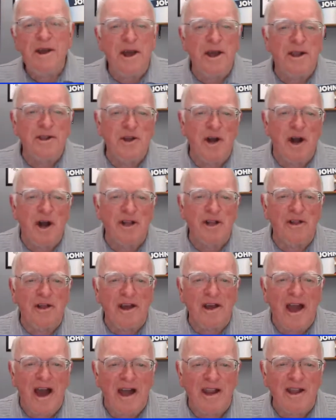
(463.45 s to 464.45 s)
and talk to
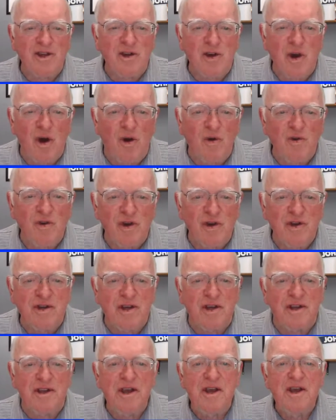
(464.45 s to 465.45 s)
the college
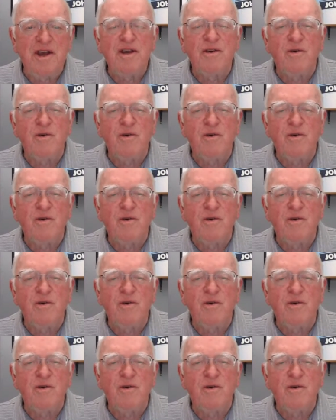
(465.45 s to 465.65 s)
coaches, and